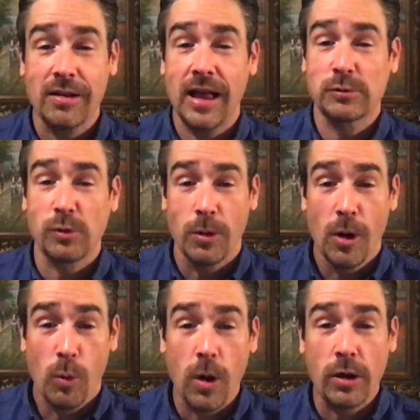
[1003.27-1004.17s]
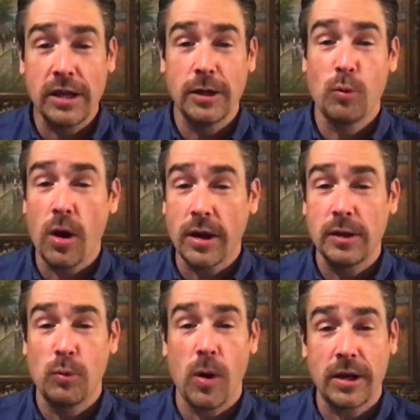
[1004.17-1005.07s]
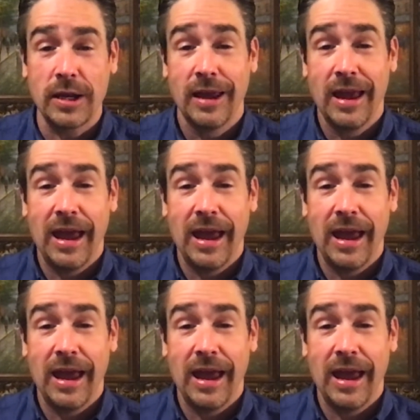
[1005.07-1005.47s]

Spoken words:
class were working and working and working,